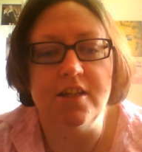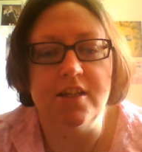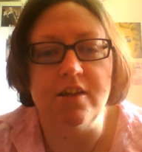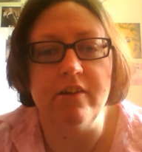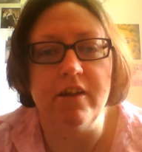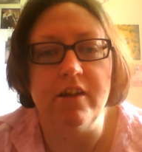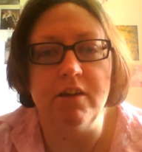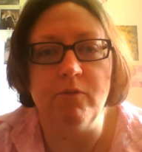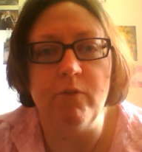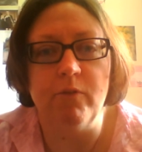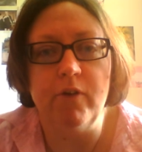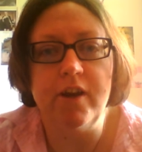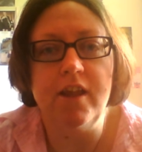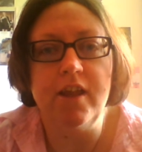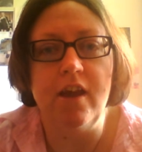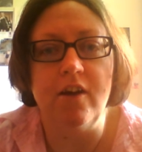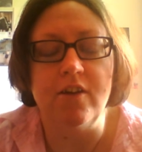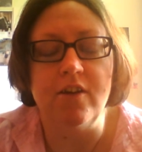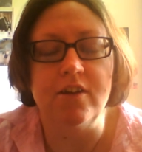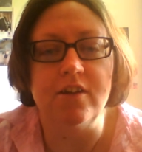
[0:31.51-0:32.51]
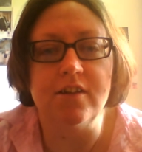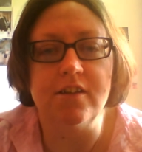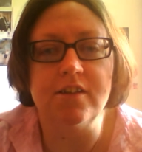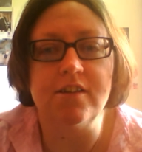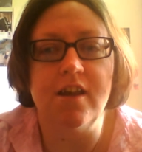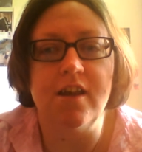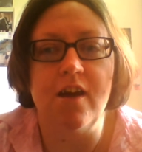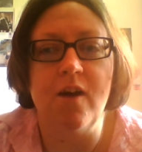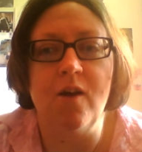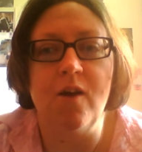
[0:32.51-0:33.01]
doing videos,
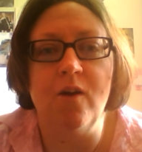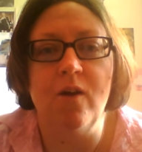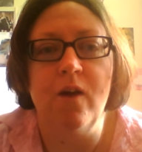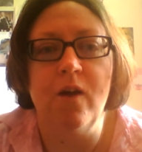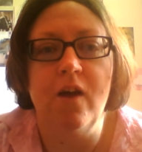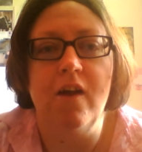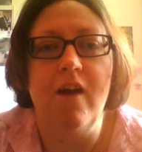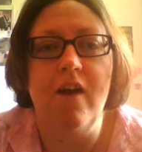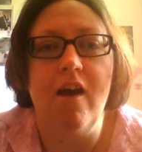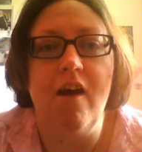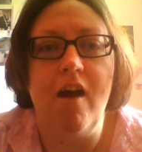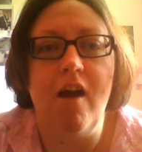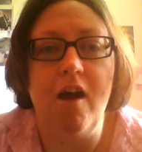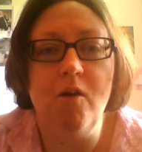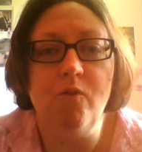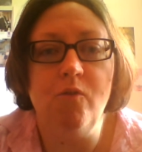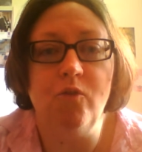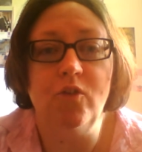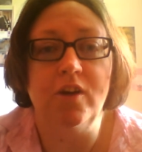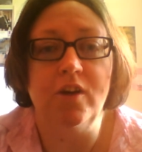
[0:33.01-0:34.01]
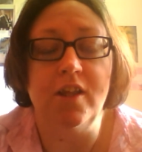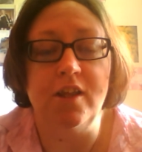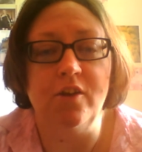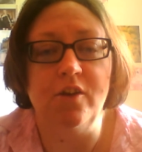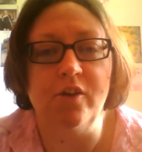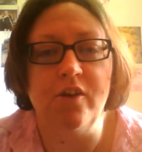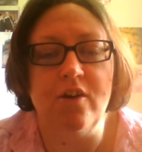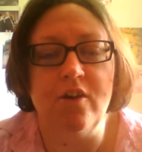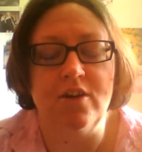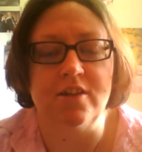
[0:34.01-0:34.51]
so Hopefully
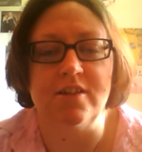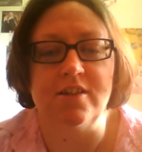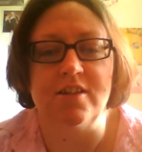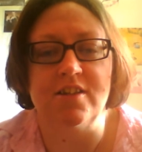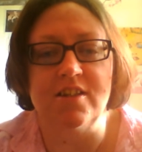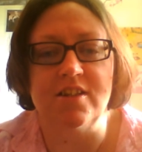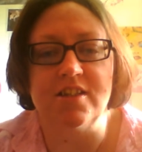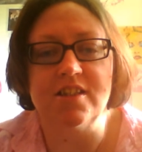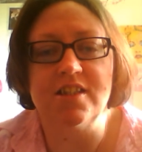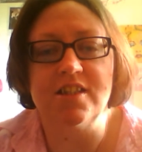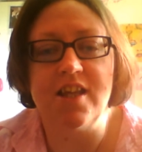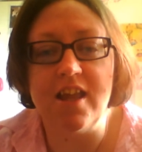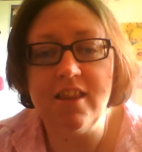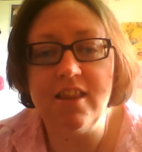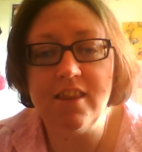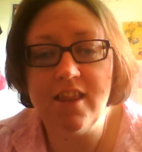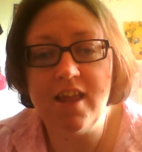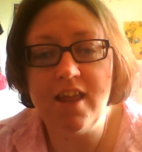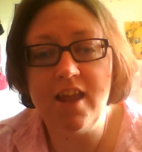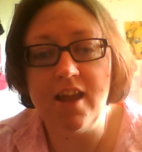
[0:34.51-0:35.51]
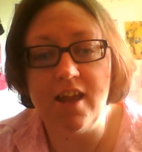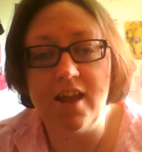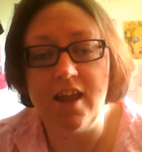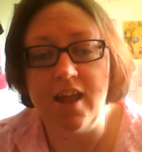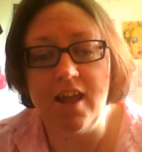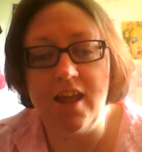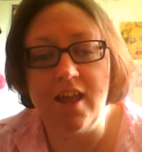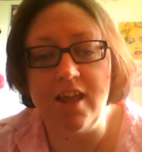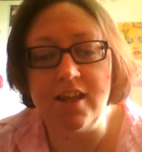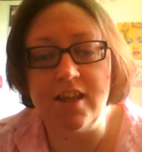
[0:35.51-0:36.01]
you guys understand that
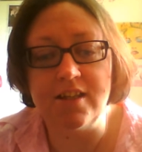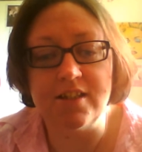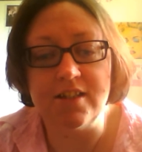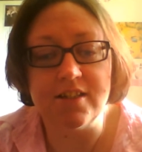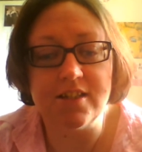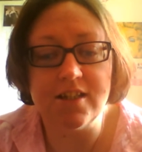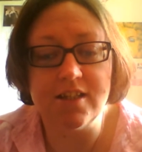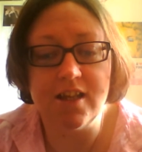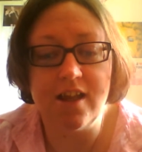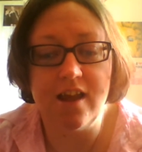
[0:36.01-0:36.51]
and